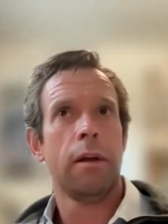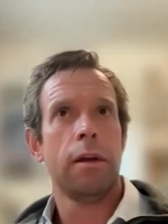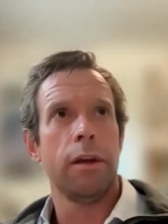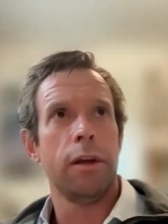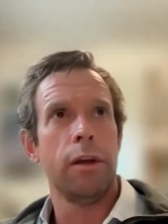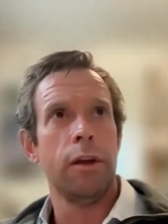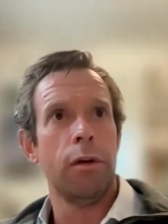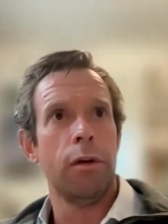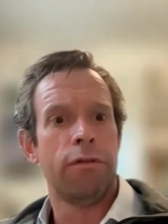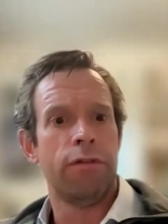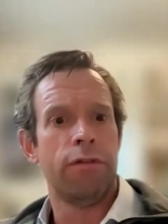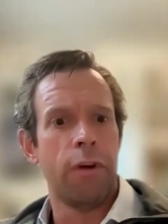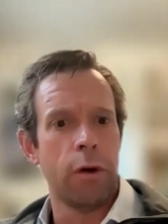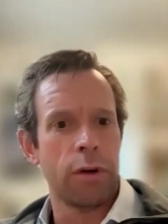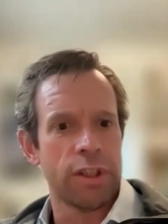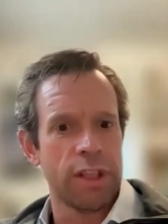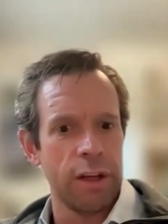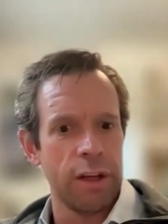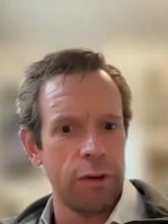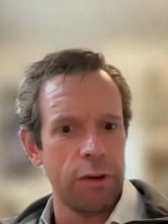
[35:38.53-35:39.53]
you know
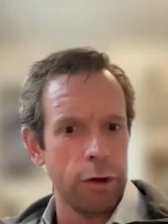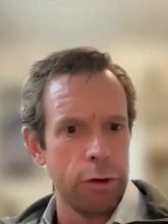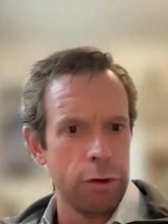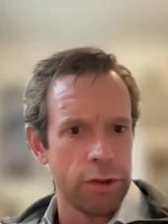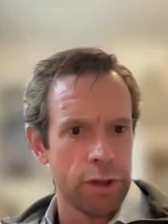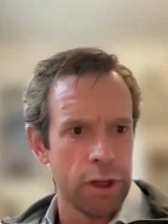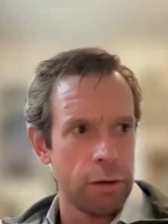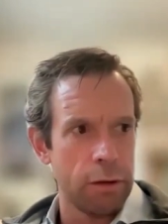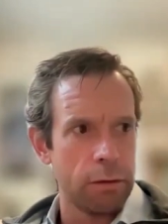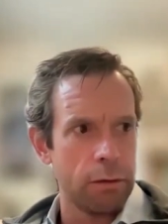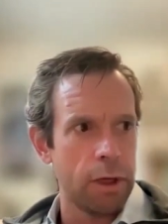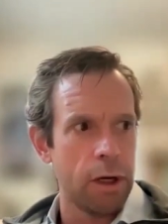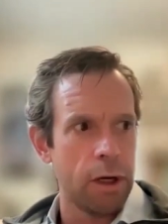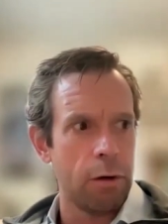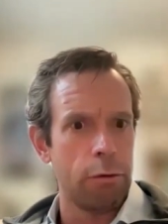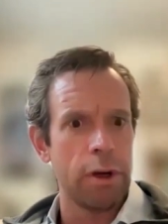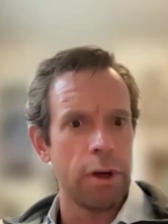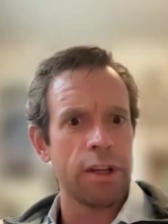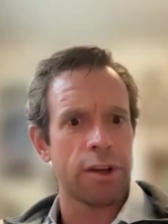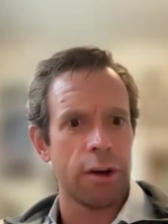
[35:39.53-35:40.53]
folks even use it in a
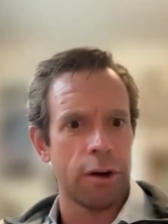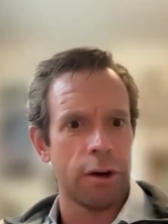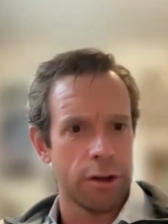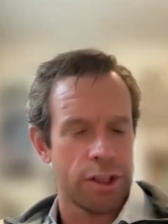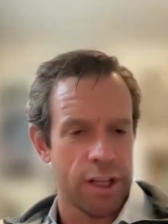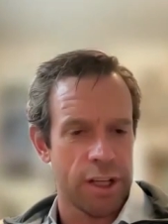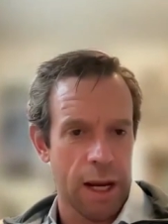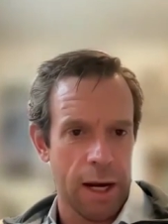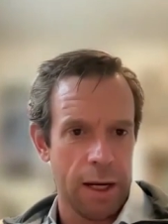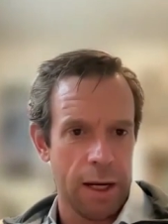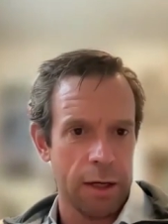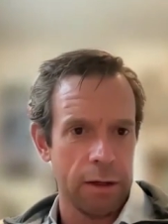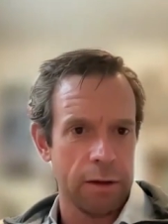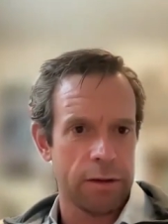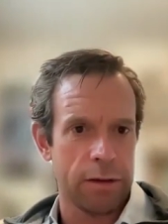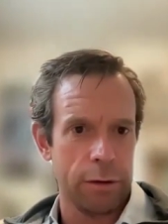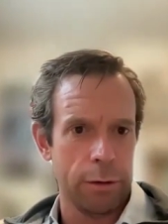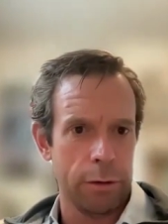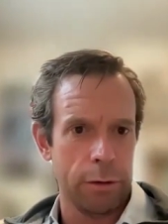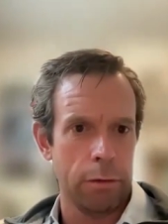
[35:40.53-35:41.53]
research setting
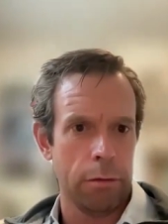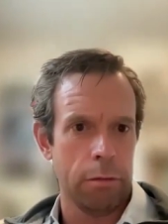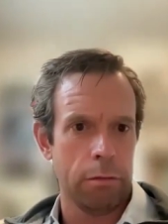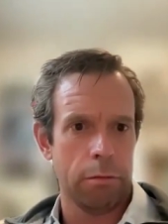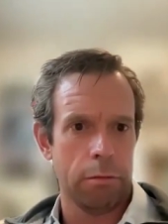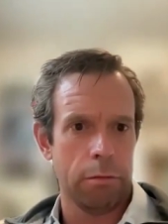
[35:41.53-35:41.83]
to